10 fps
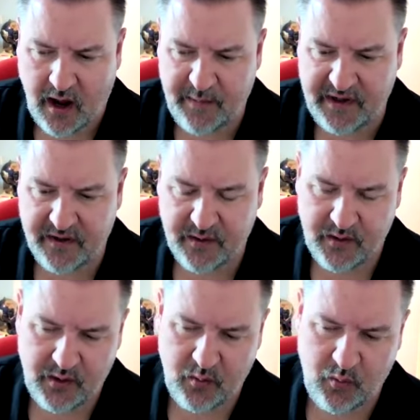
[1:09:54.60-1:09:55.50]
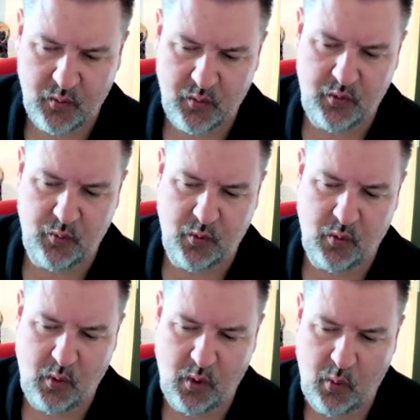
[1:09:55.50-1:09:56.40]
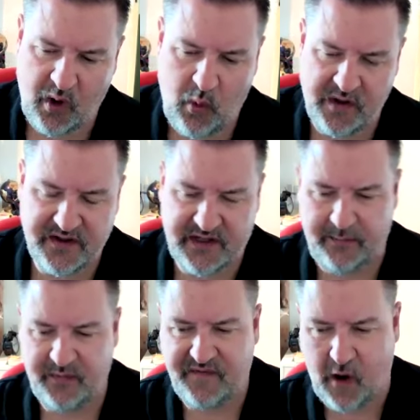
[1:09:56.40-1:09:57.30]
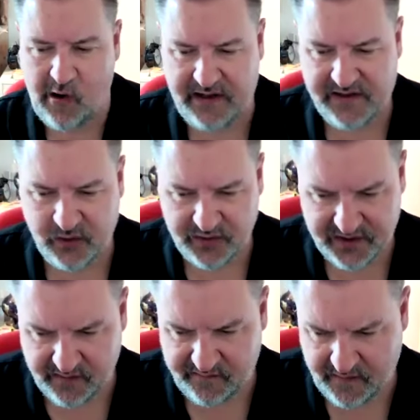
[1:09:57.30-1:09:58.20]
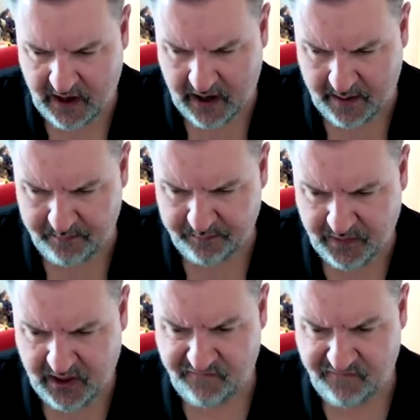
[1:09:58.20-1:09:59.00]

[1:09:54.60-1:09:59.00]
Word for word: I mean, one seemed very sort of um,